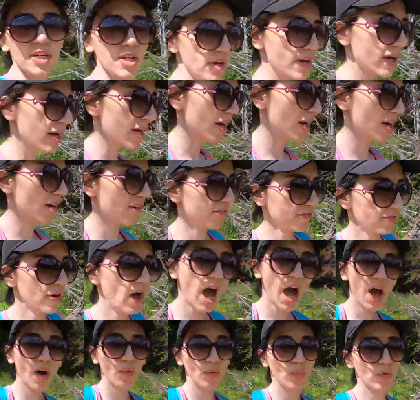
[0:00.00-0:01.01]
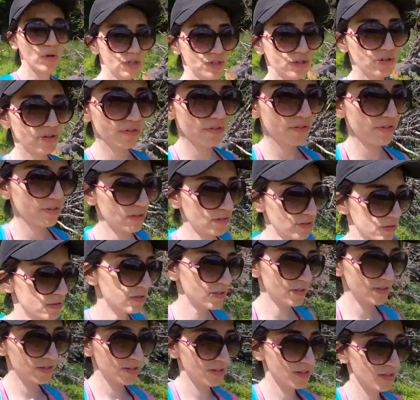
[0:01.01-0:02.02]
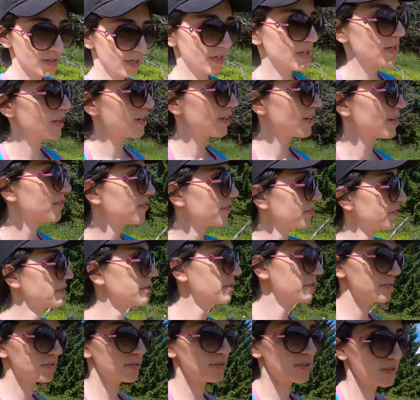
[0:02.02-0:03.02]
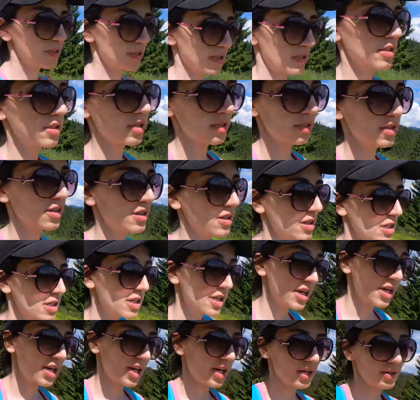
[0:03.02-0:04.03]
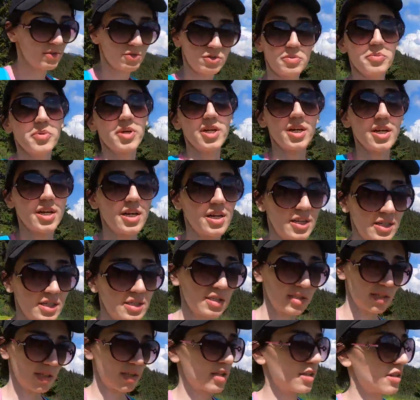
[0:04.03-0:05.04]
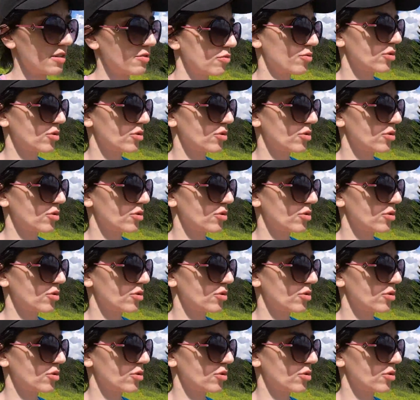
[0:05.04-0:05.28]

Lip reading: you have wonderful views. And Romania has a lot of